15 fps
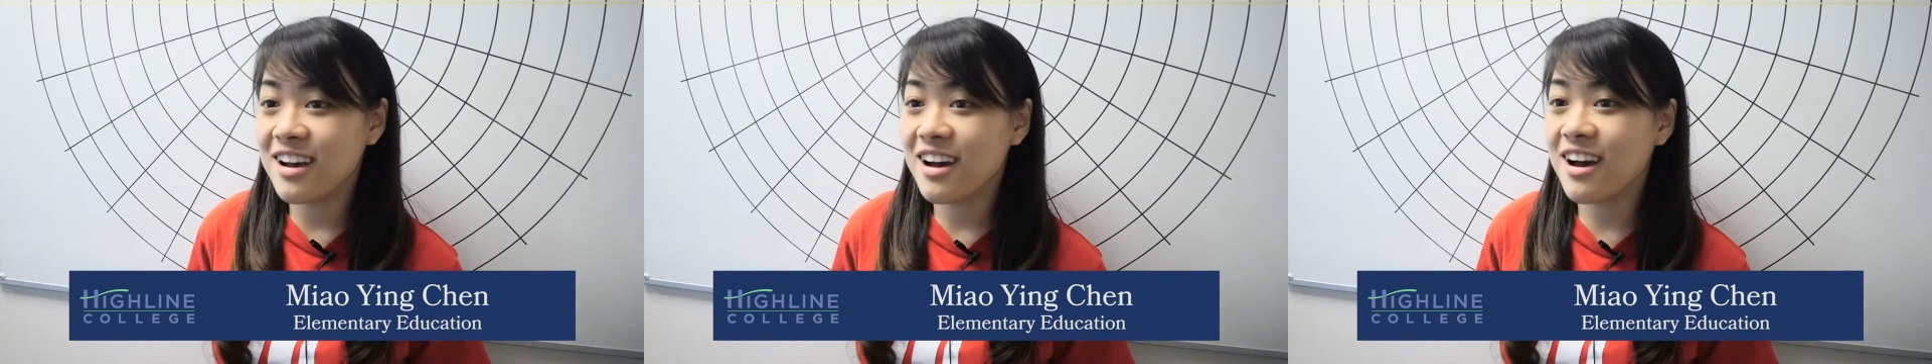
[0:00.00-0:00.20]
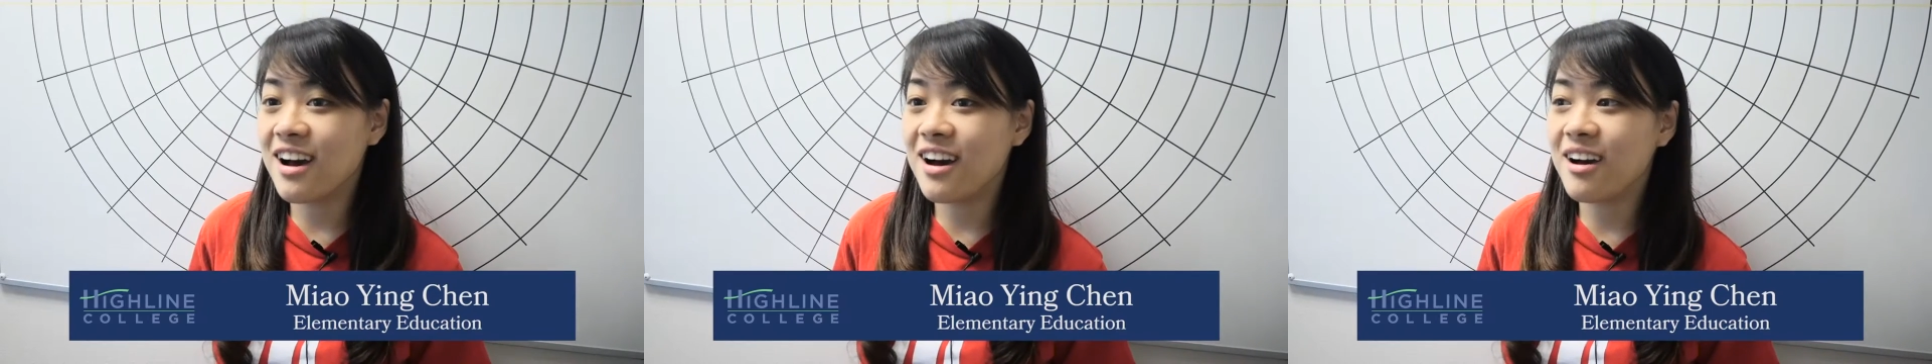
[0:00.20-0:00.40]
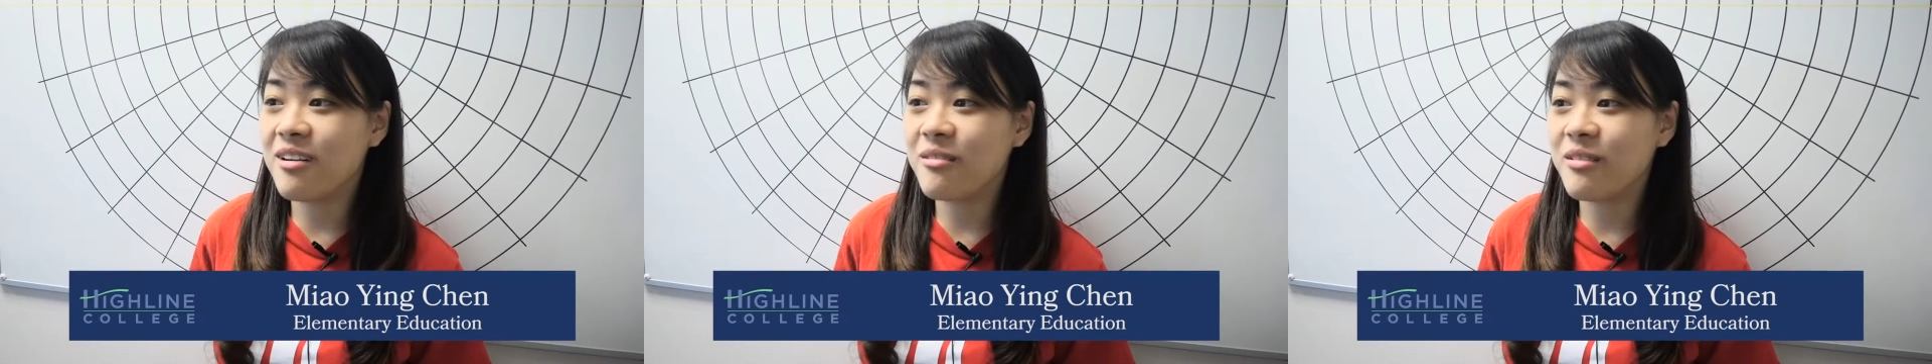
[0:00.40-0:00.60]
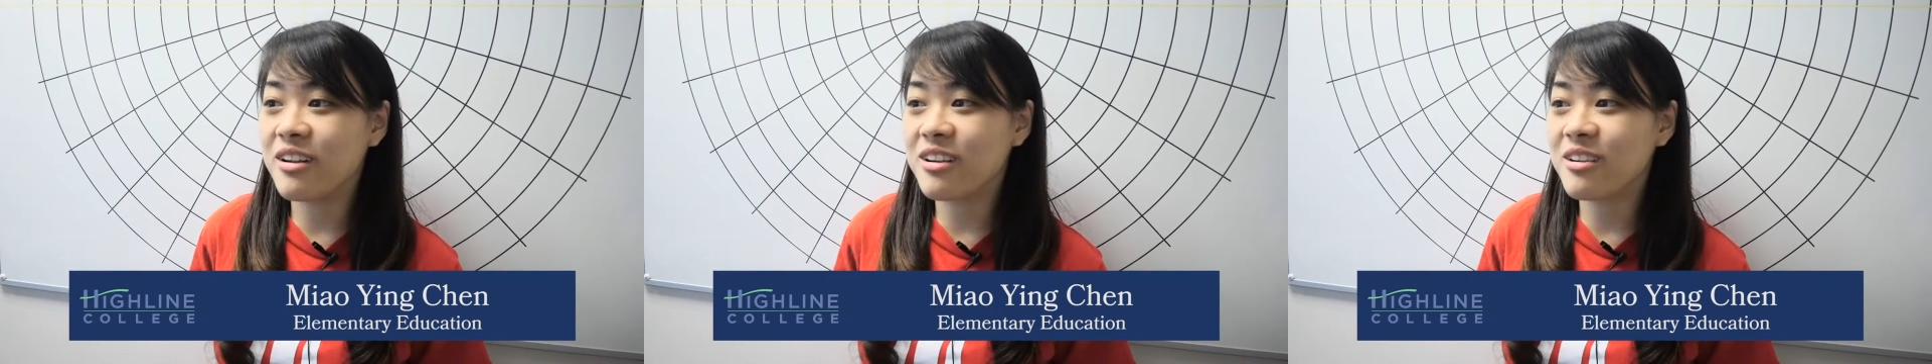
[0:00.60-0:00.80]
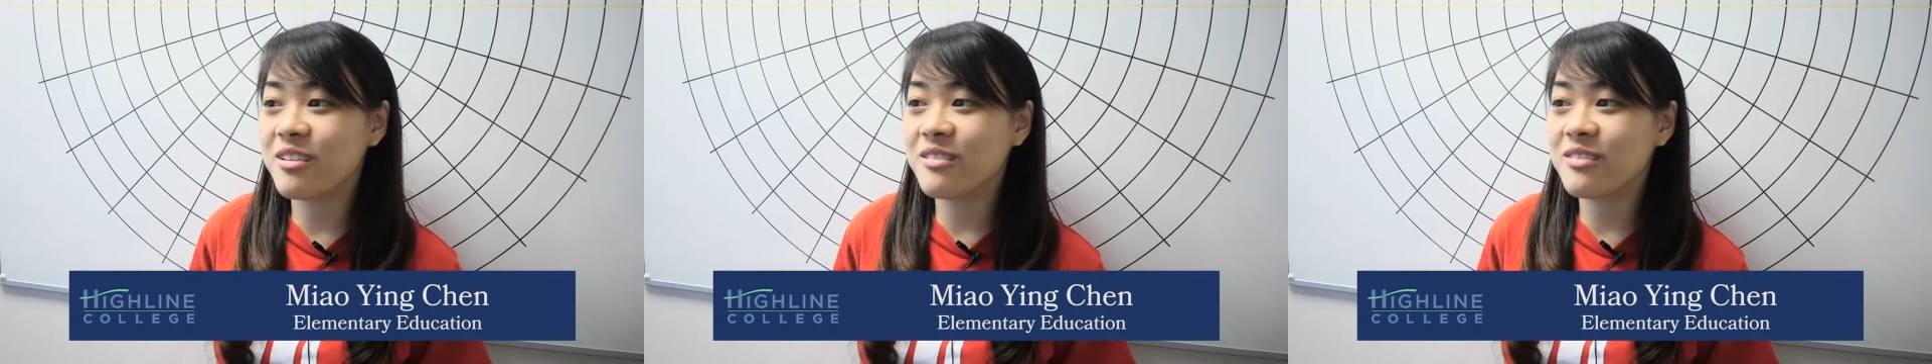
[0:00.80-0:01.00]
Uh, one
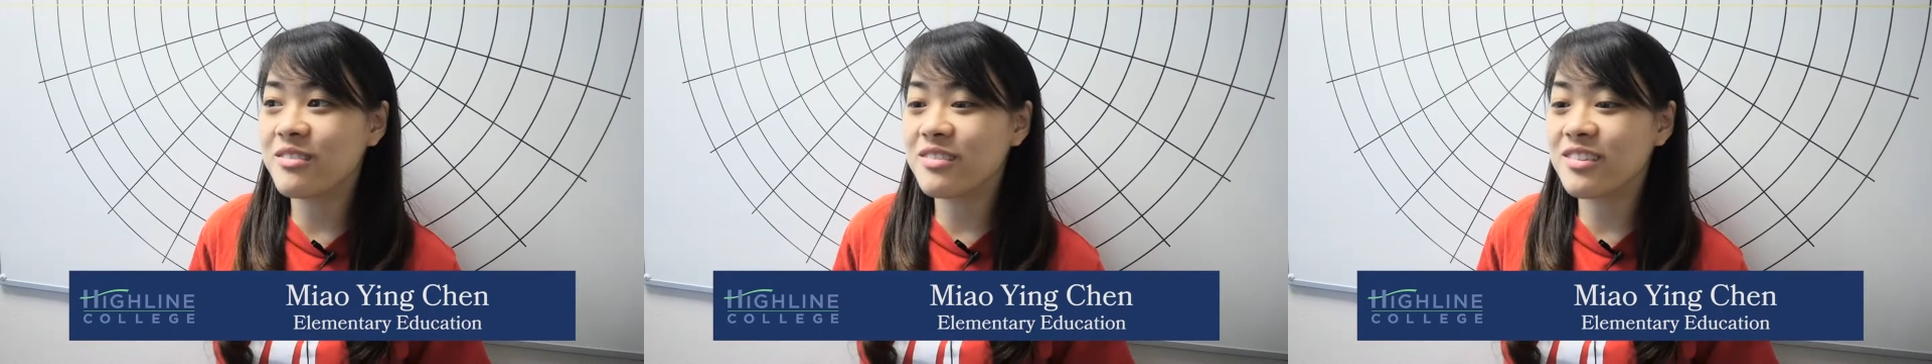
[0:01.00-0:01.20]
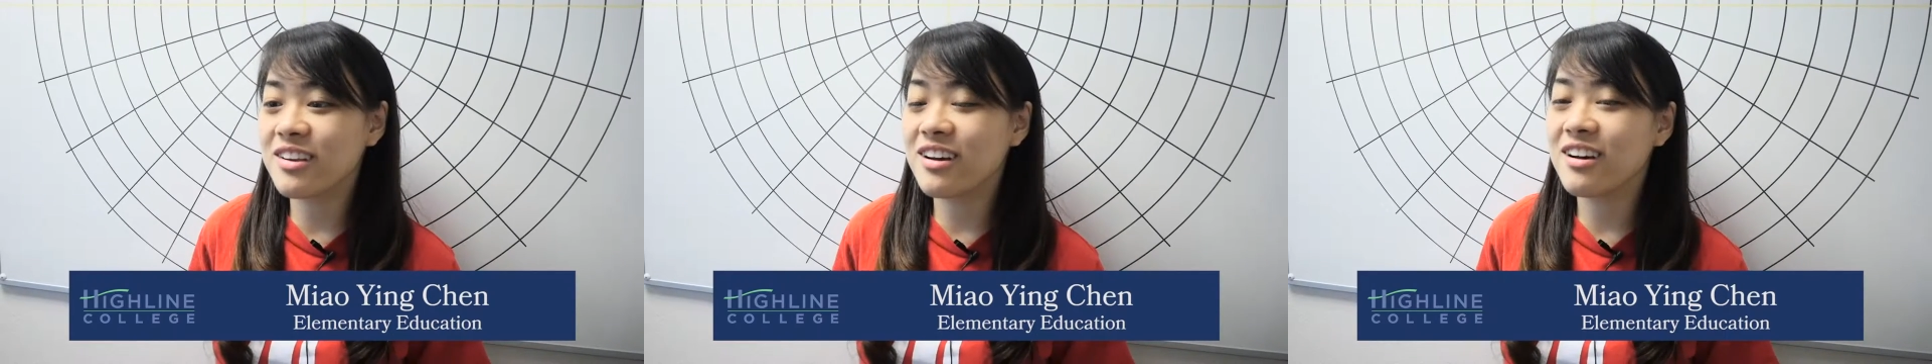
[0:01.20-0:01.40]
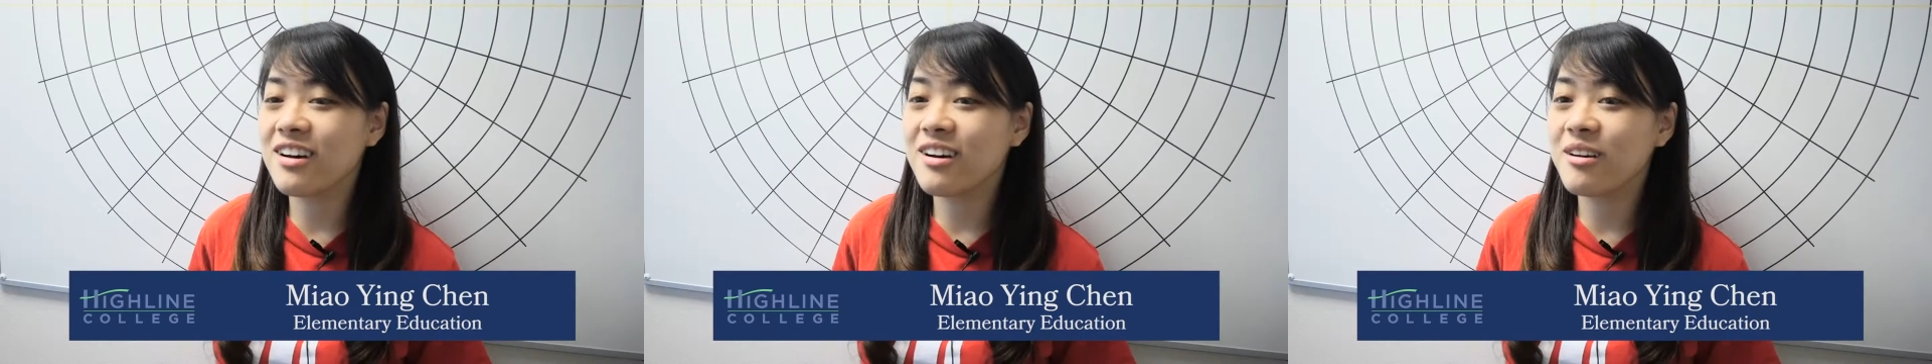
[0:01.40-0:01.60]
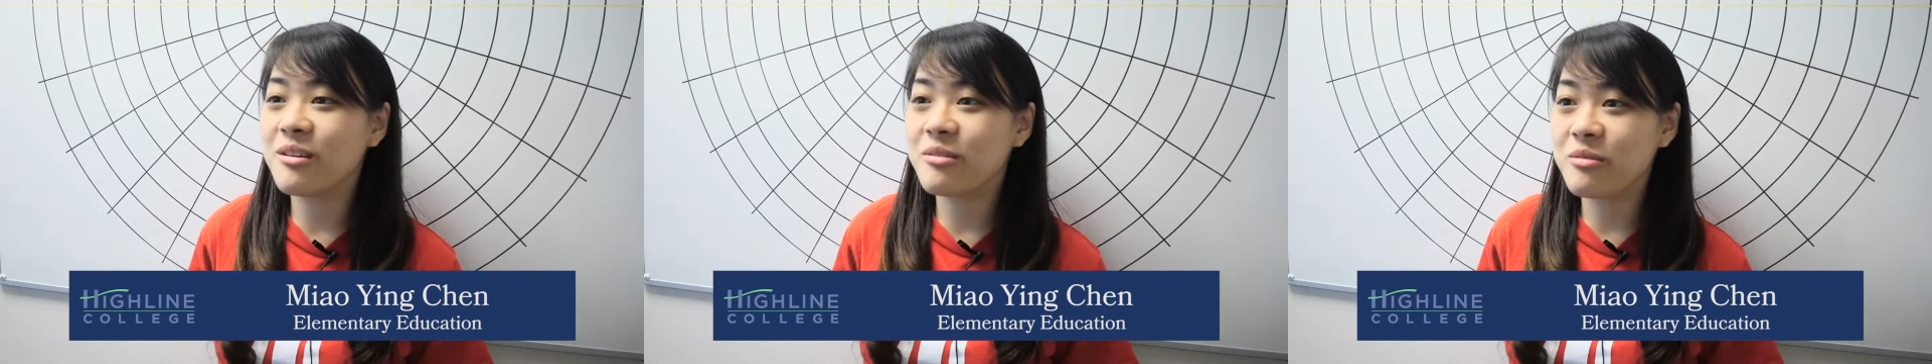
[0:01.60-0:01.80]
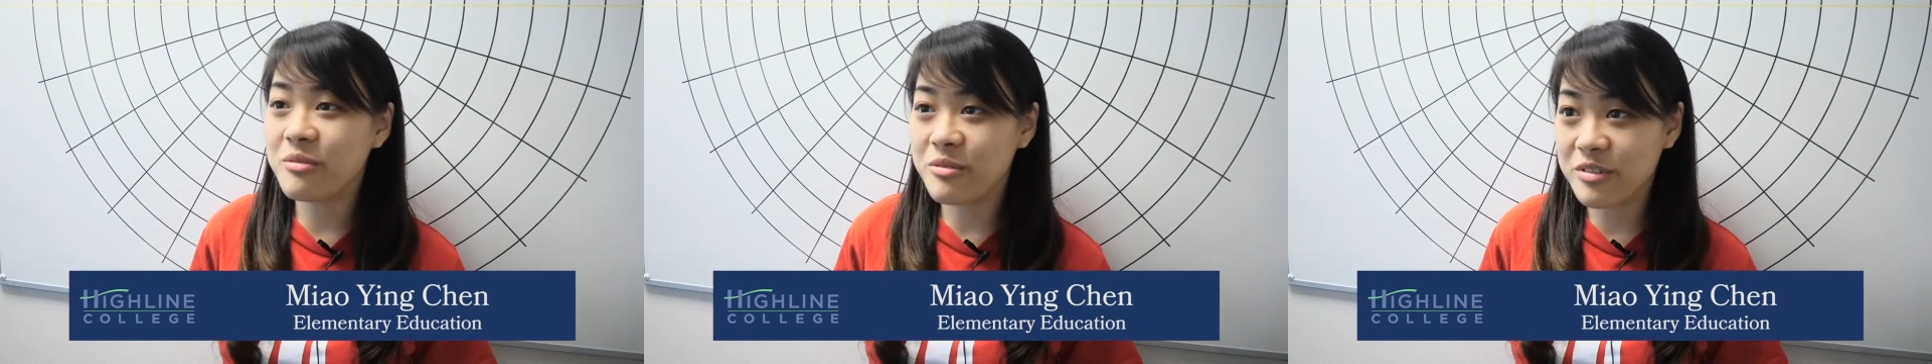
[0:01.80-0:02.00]
of the